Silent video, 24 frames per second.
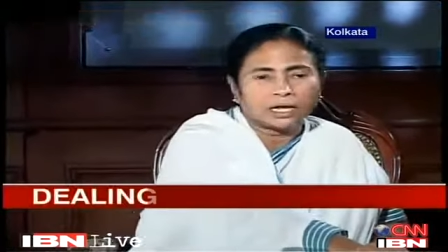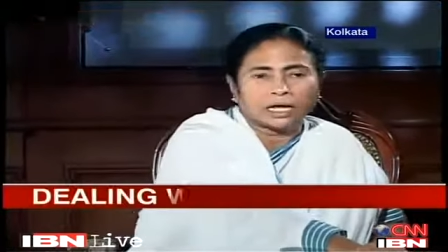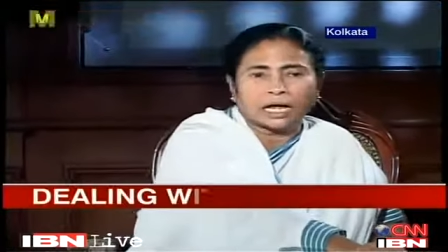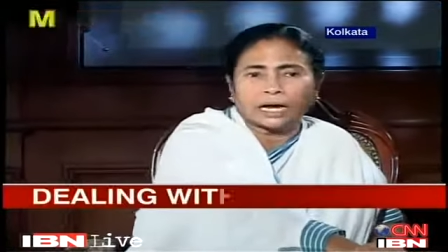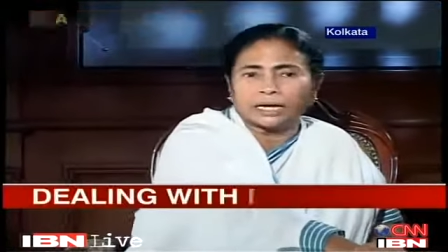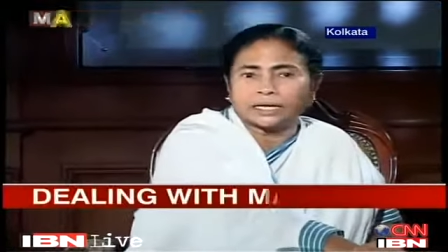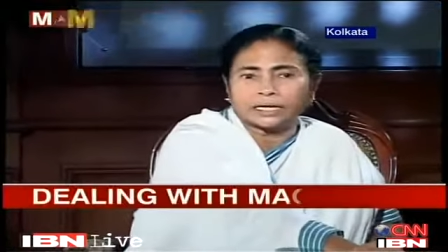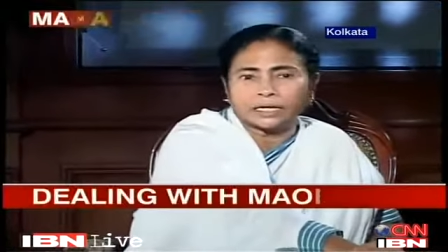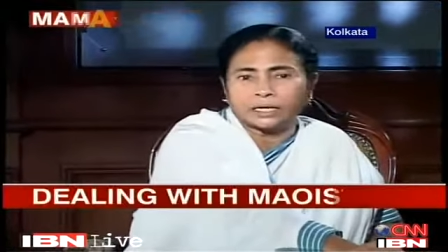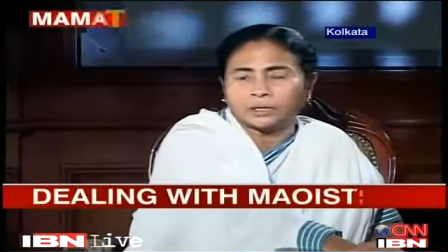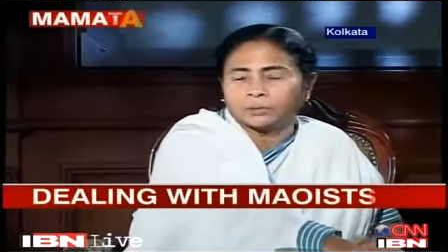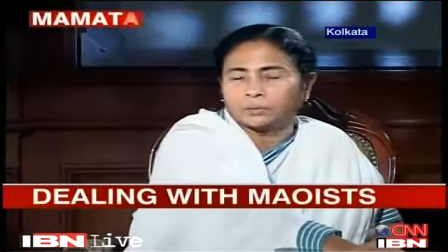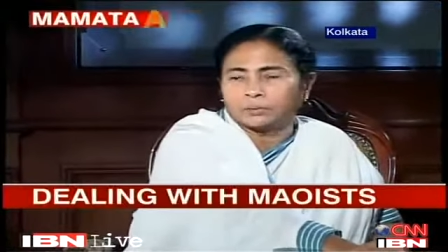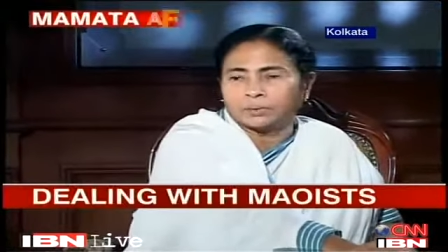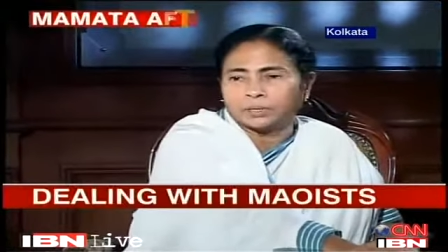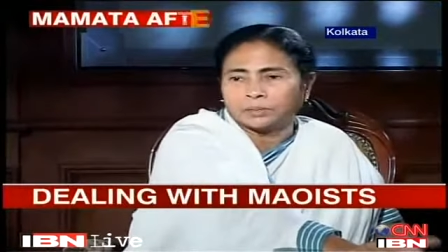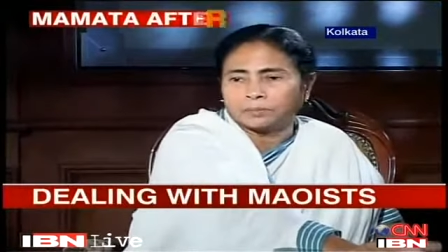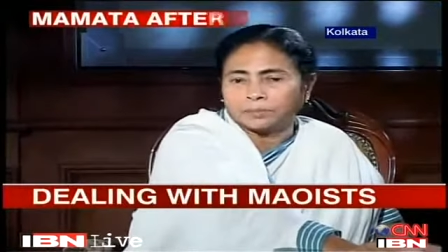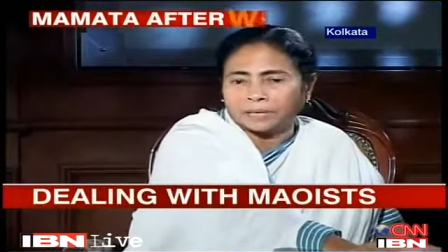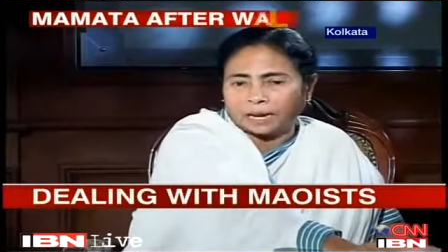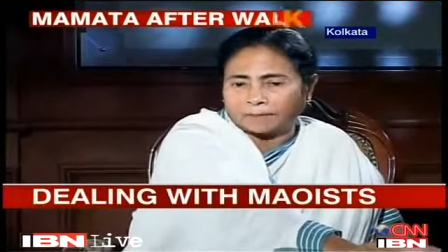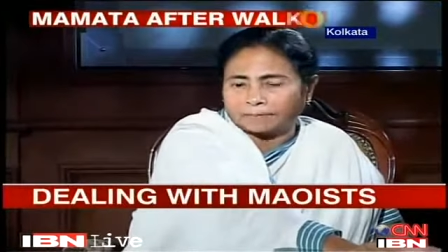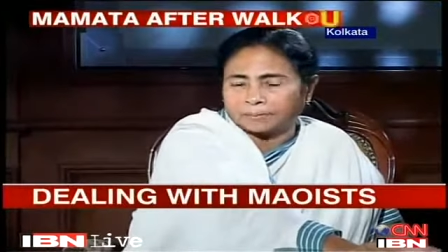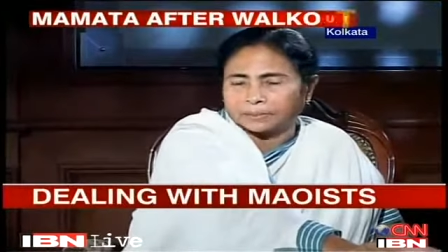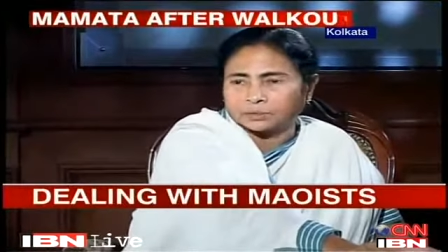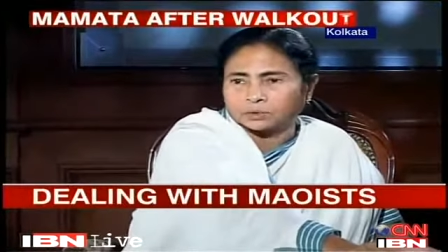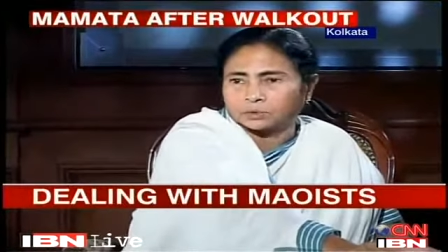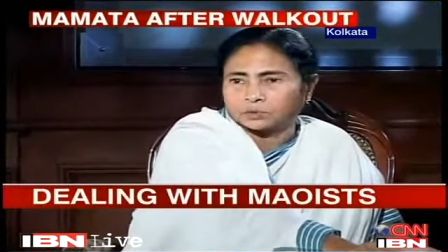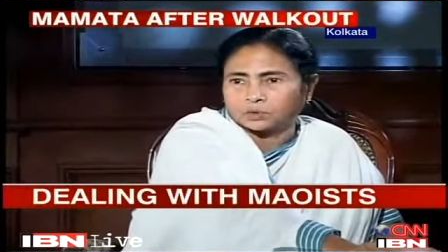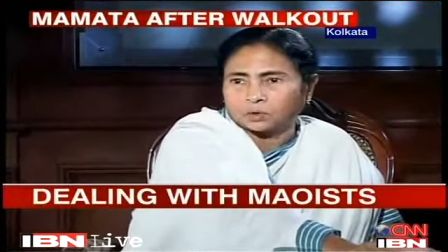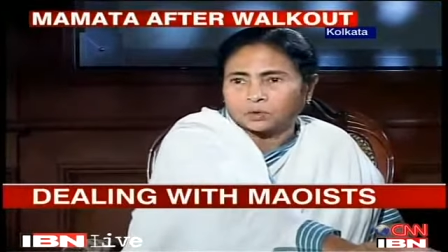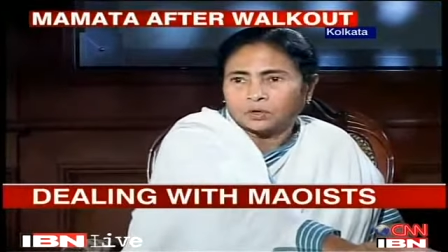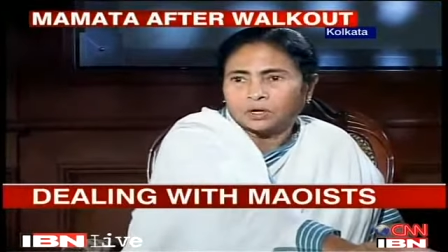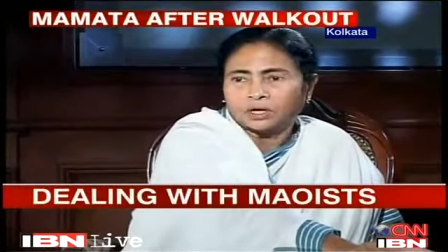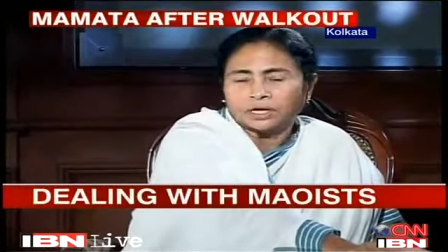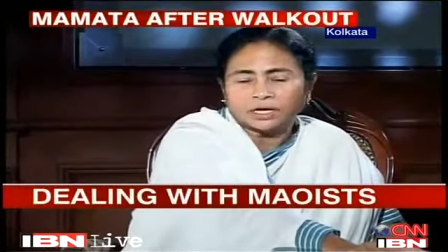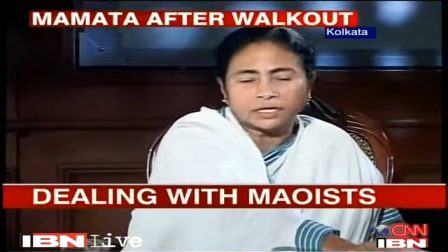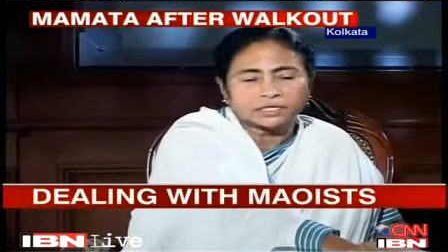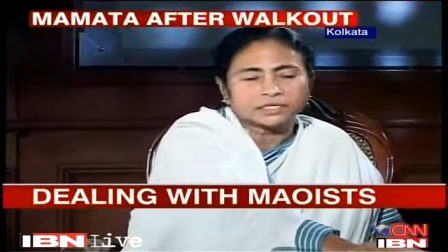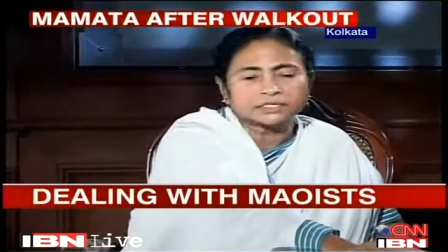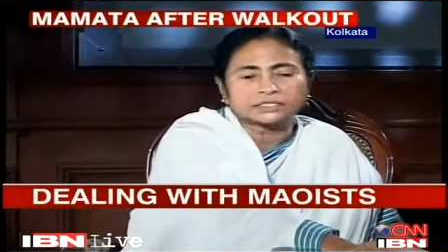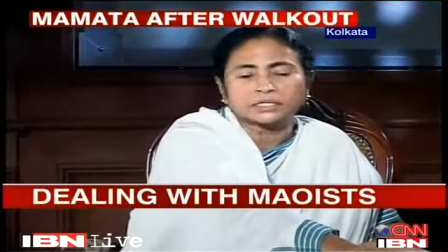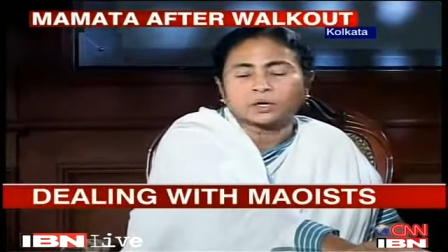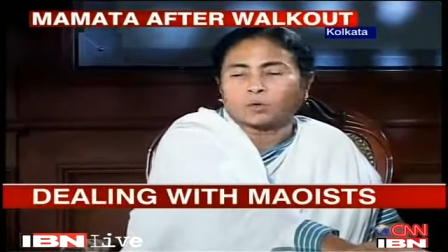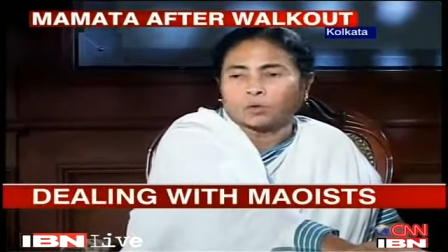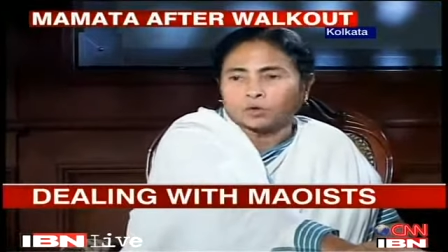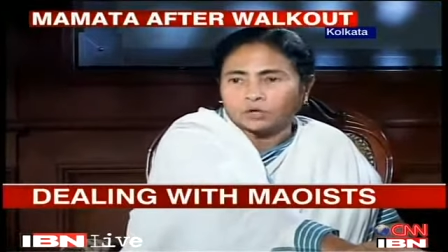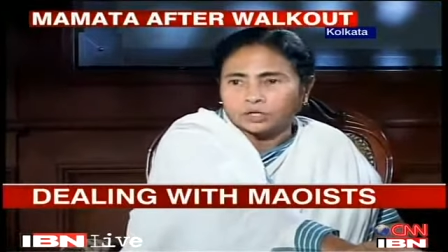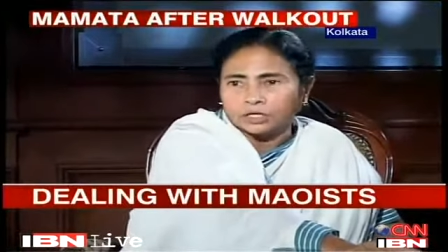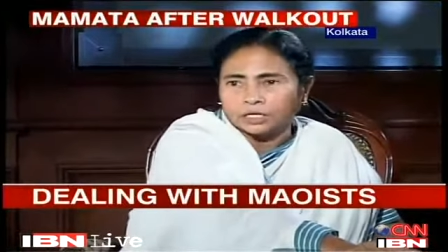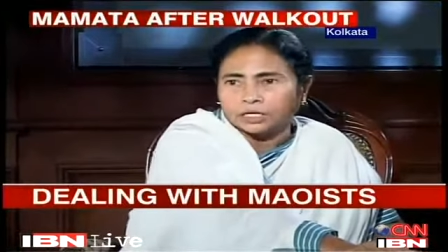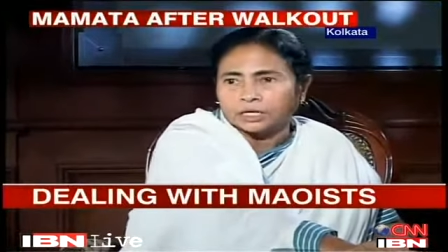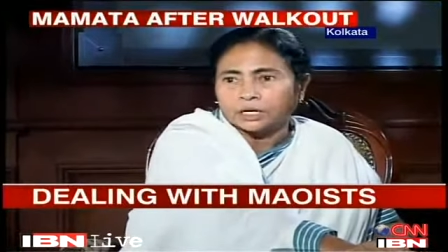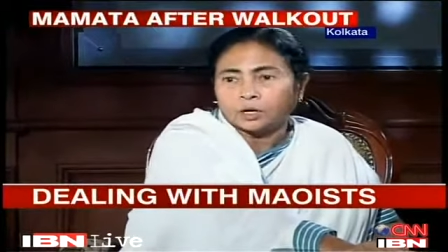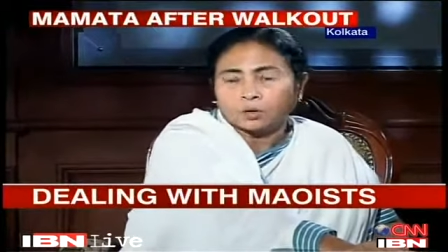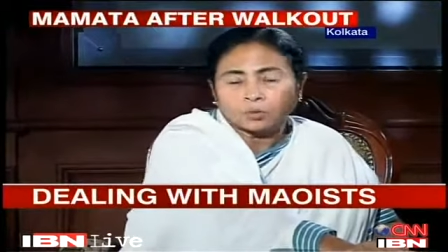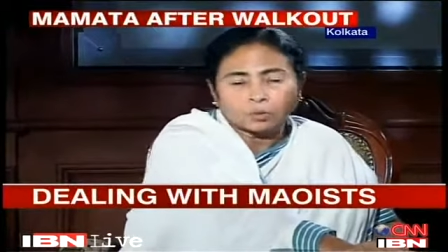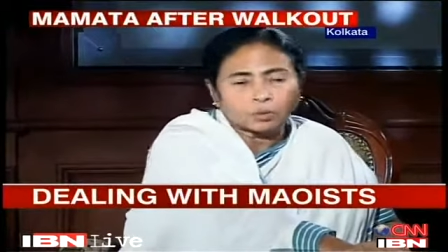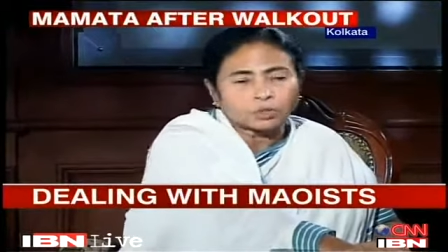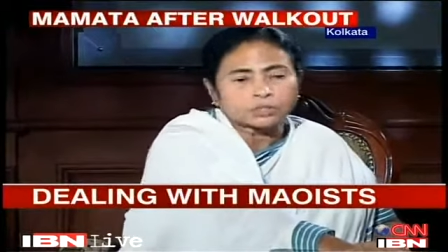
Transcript: And you will be happy to know it is the only